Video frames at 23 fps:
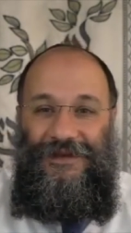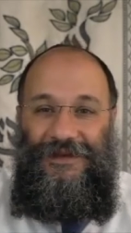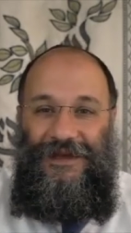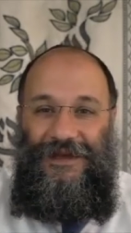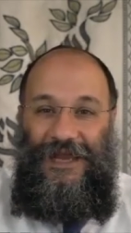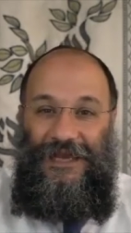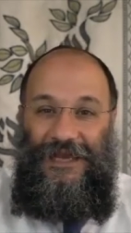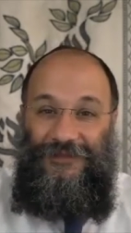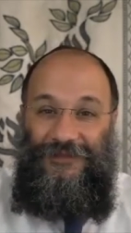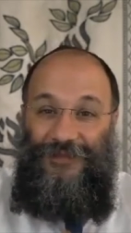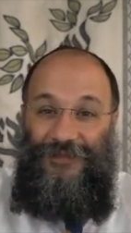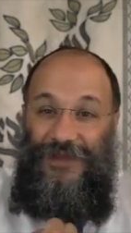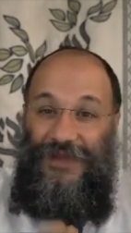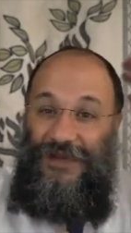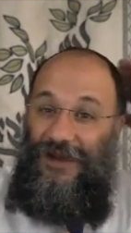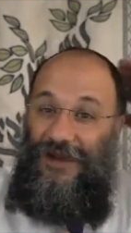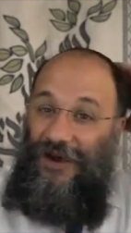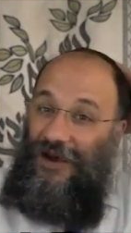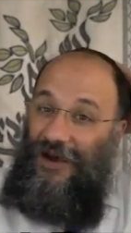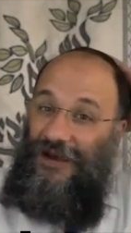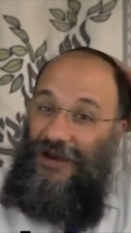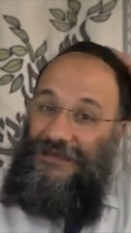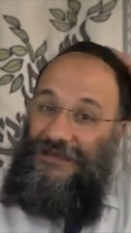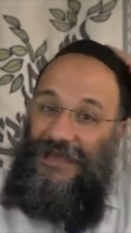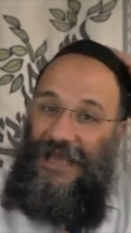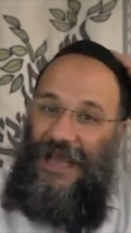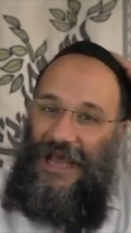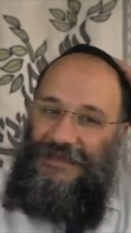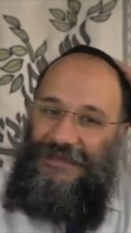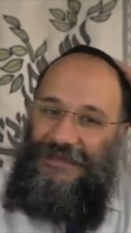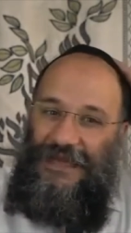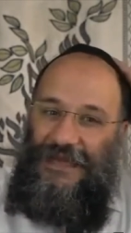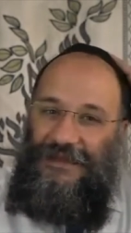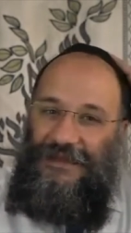And because he
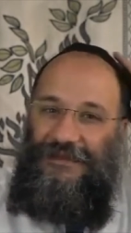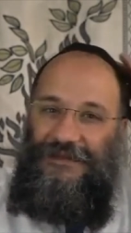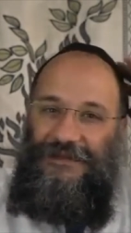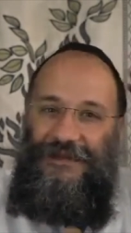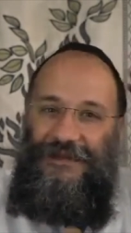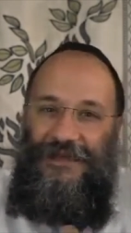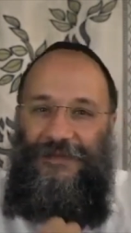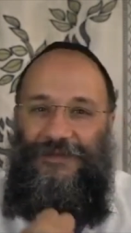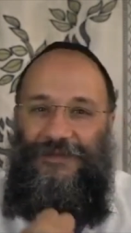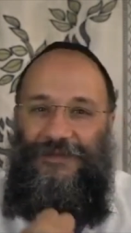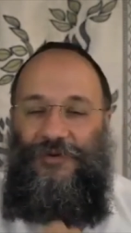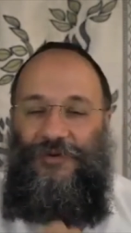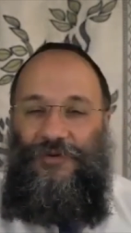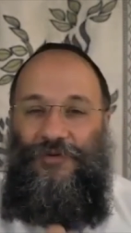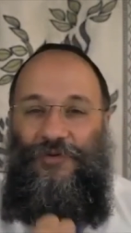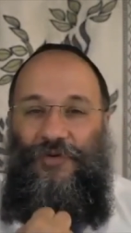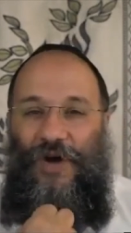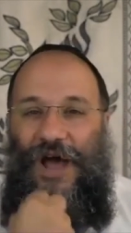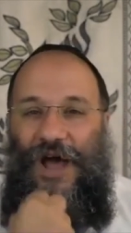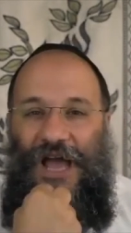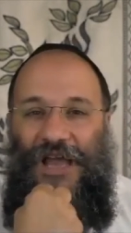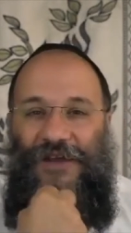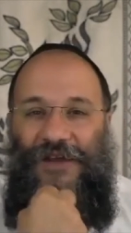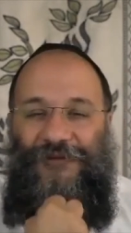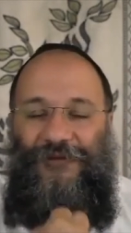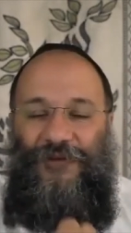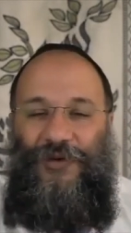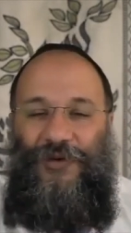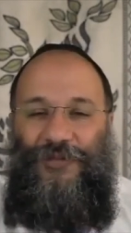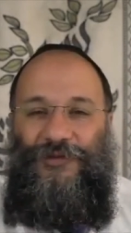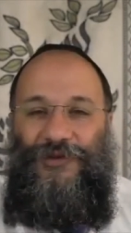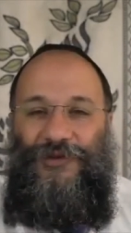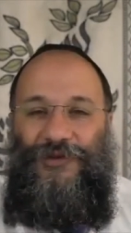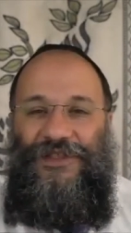has that deep cry
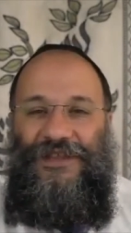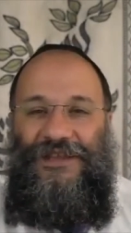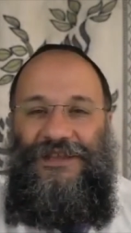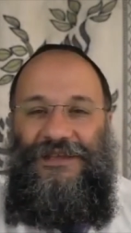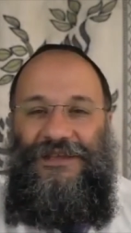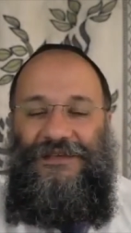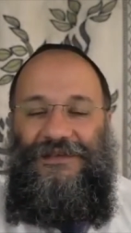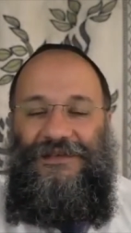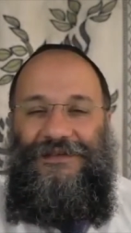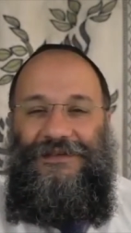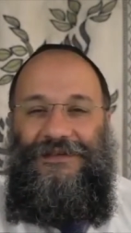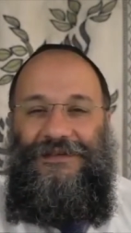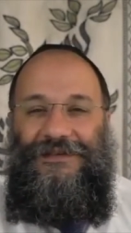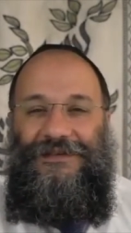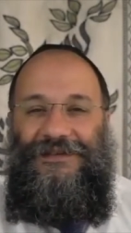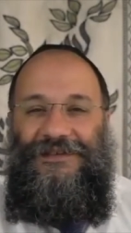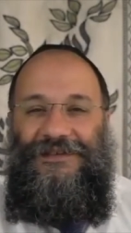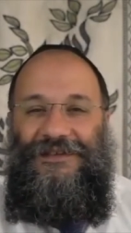from within,